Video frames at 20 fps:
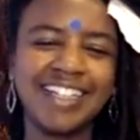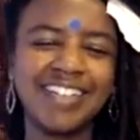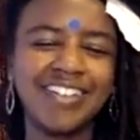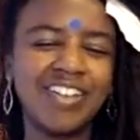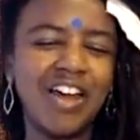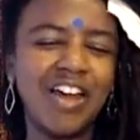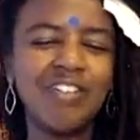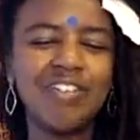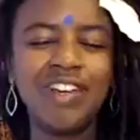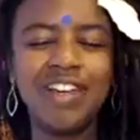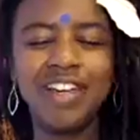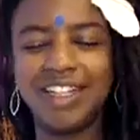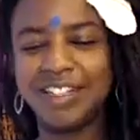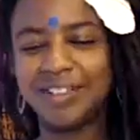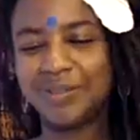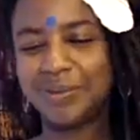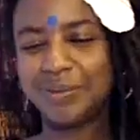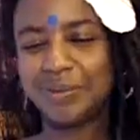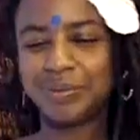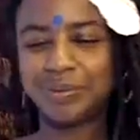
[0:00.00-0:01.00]
Love it.
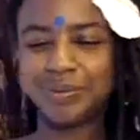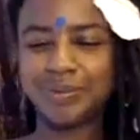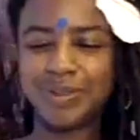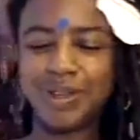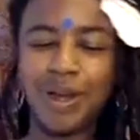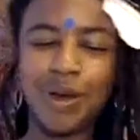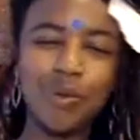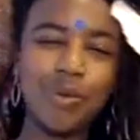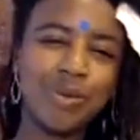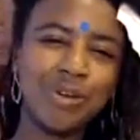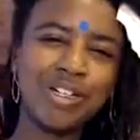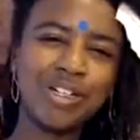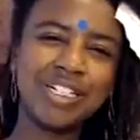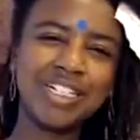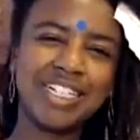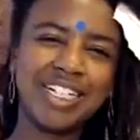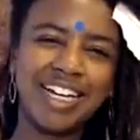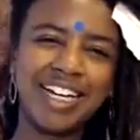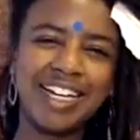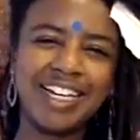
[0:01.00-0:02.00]

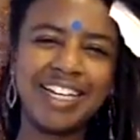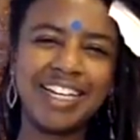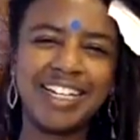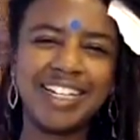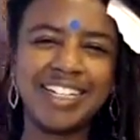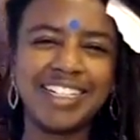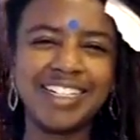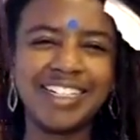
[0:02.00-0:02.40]
Appreciate it.